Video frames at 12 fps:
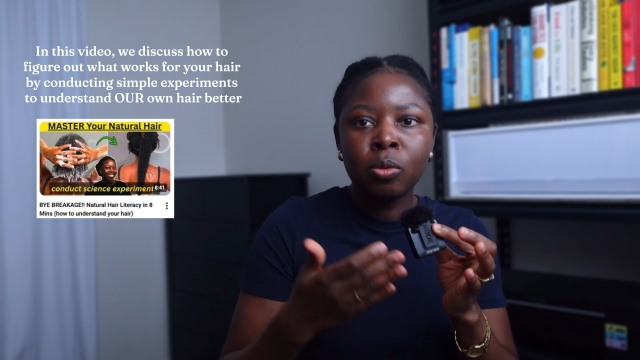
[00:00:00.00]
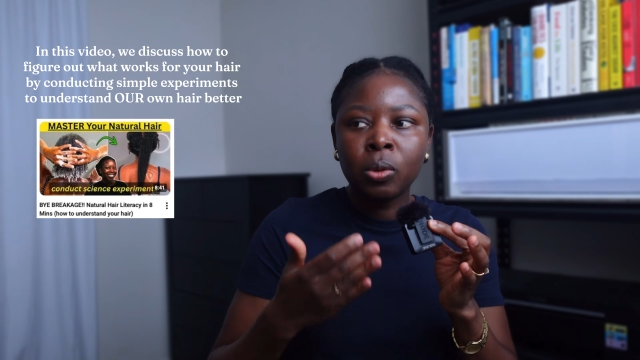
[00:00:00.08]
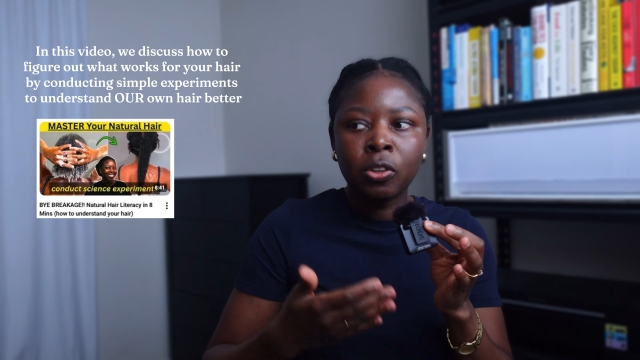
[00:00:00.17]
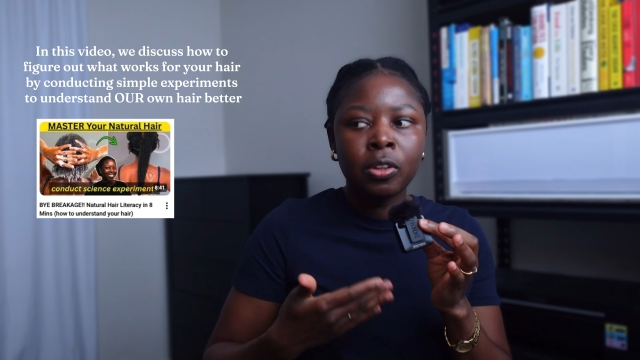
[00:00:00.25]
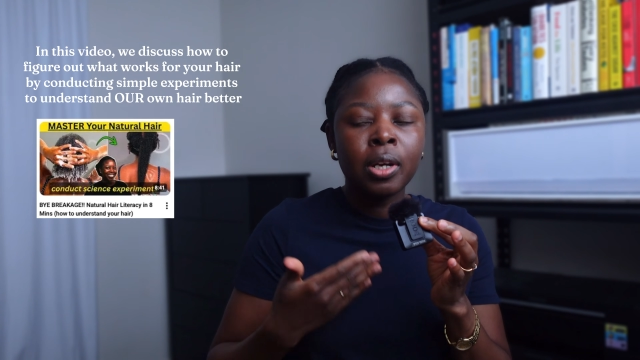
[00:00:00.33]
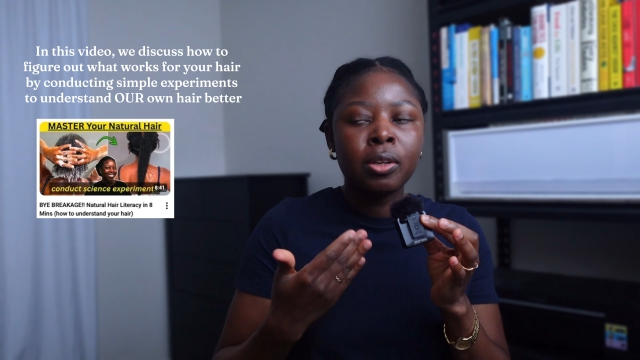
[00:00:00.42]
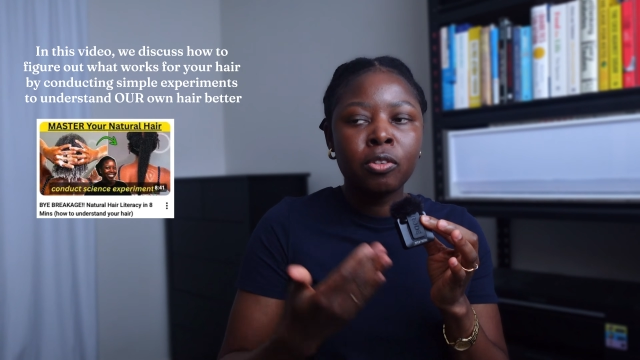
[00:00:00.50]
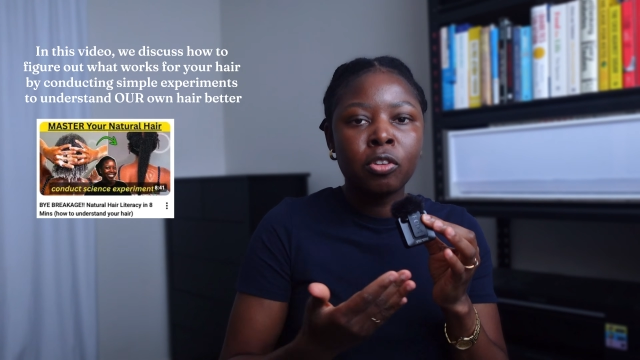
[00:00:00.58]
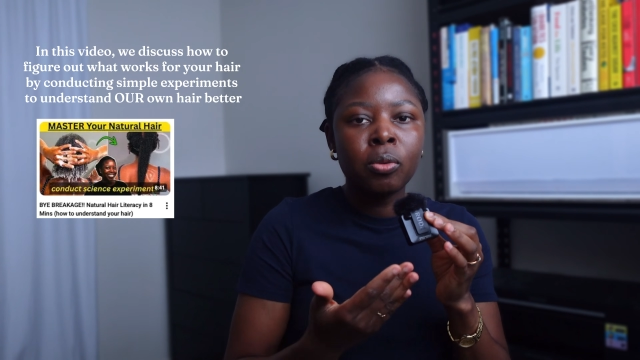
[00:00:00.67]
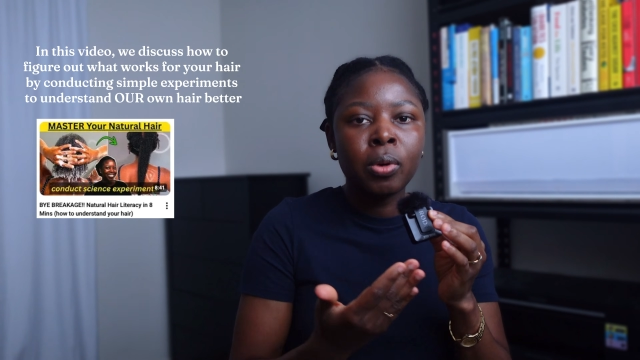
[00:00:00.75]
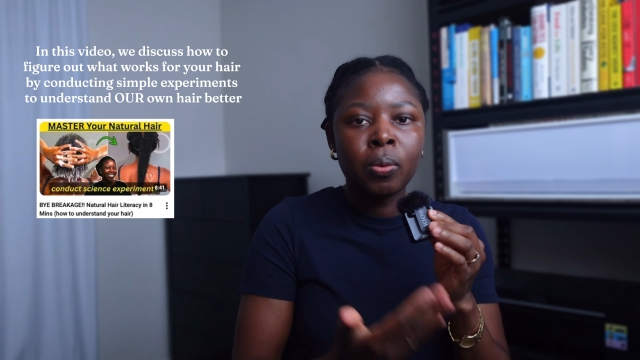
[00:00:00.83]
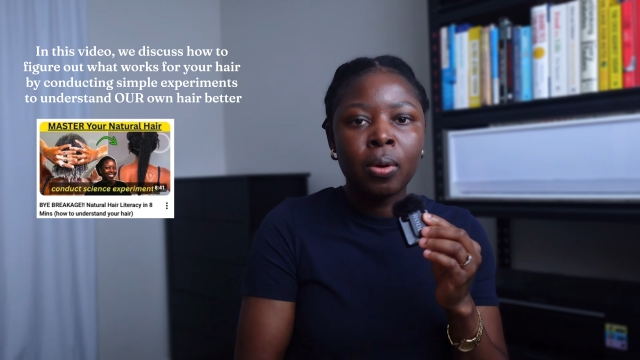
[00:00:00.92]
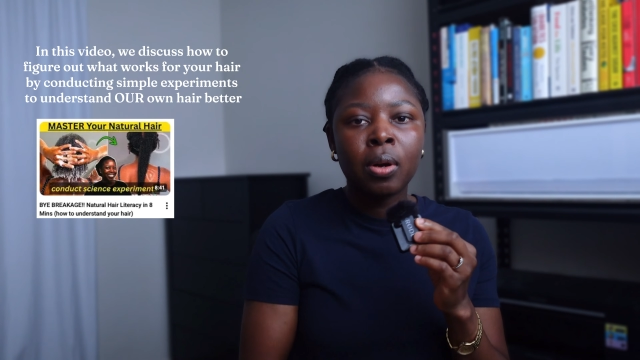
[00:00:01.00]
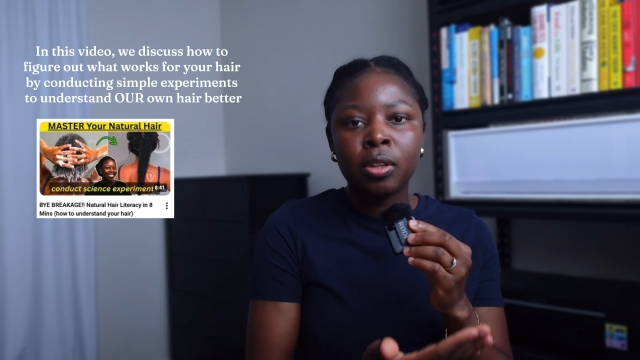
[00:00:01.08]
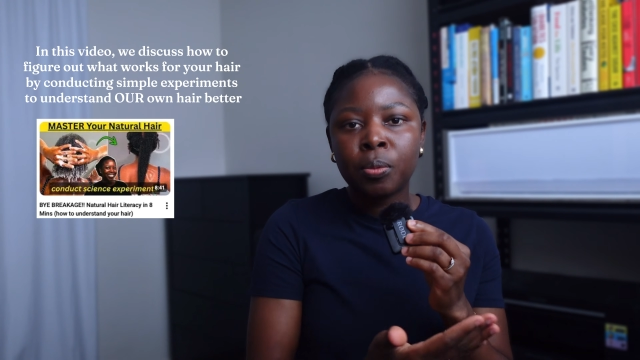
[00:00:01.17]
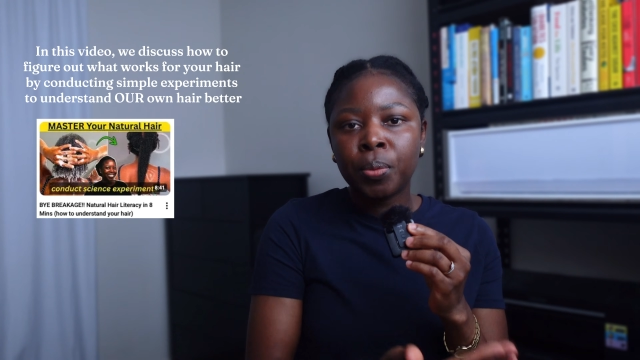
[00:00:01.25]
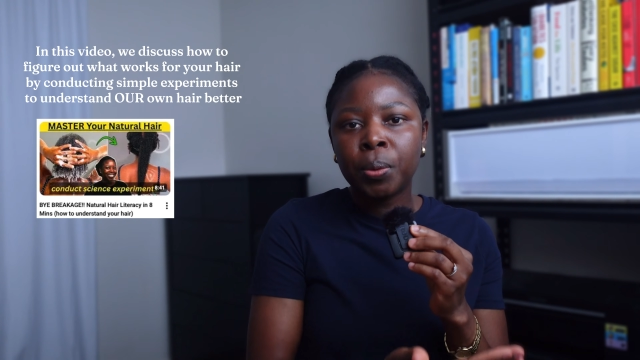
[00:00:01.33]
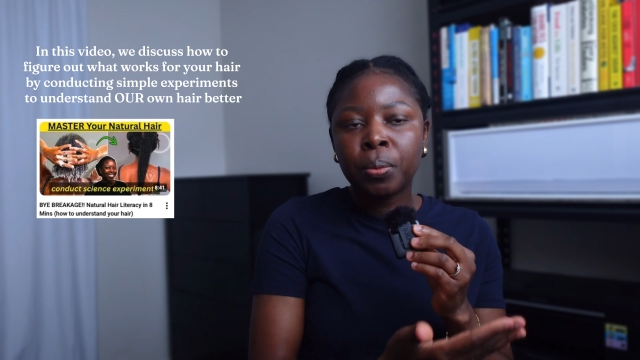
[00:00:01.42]
We start doing what
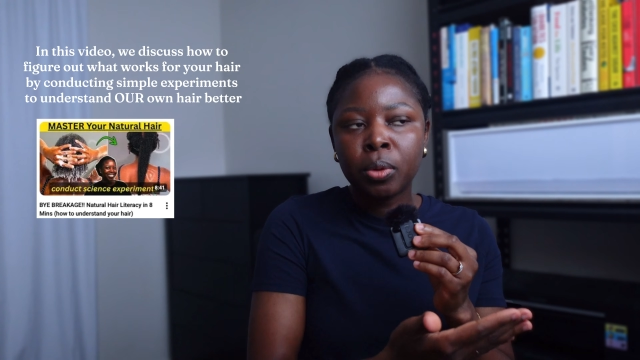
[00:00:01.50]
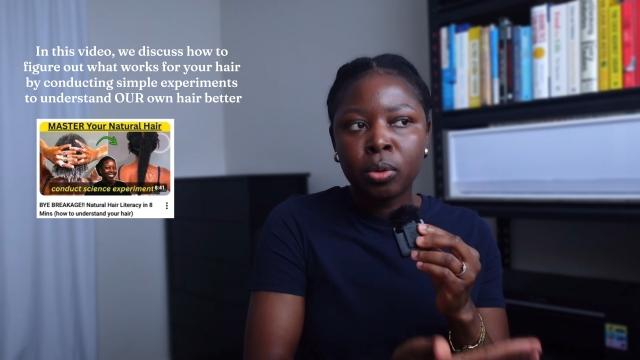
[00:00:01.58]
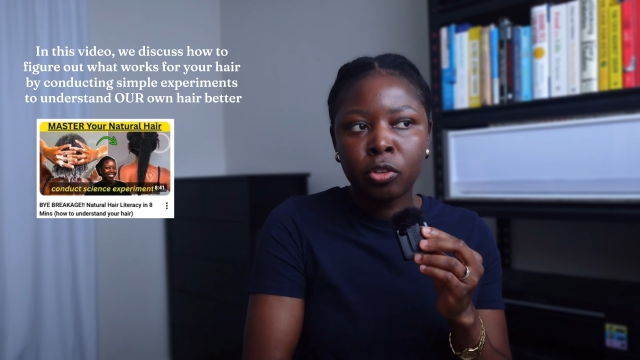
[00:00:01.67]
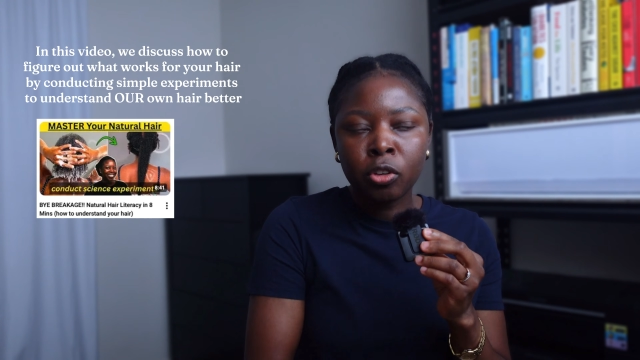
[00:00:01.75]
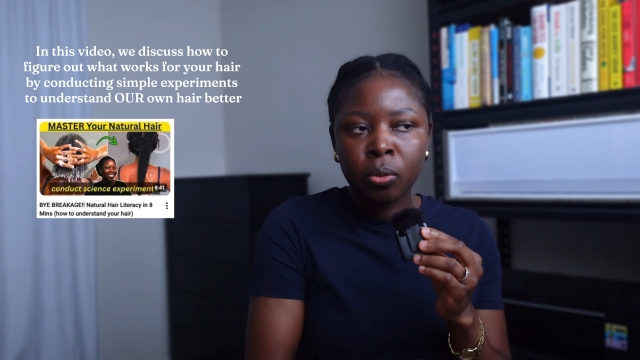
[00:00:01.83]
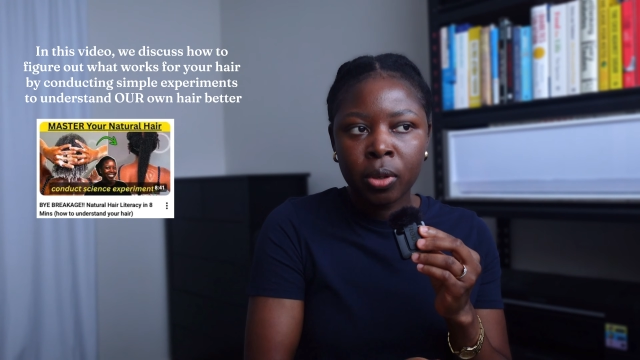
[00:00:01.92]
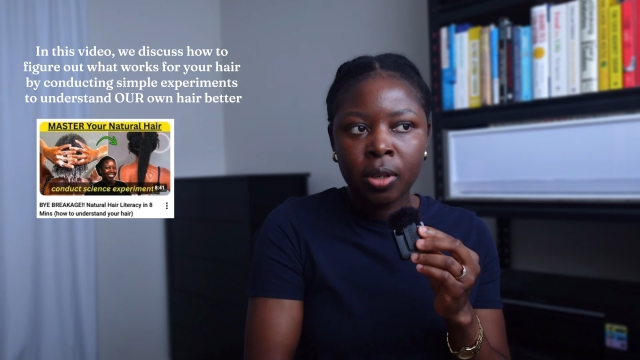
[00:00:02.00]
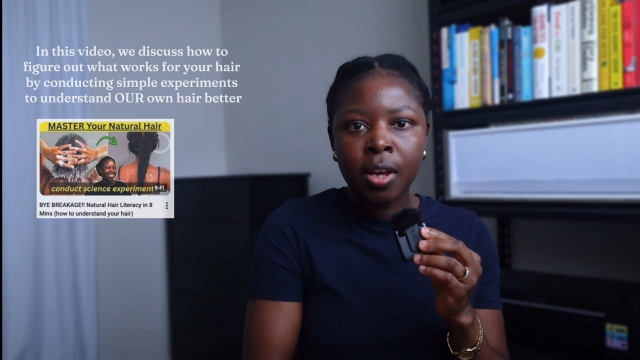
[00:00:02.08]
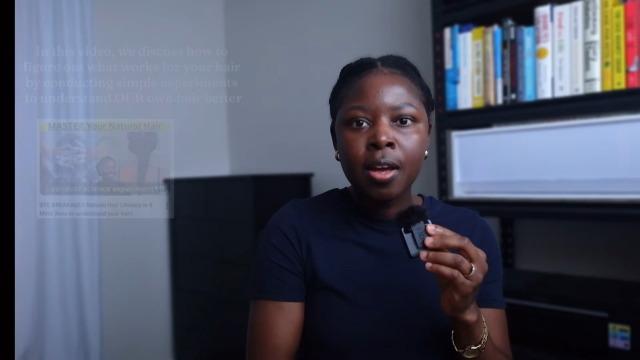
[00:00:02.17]
other people are doing.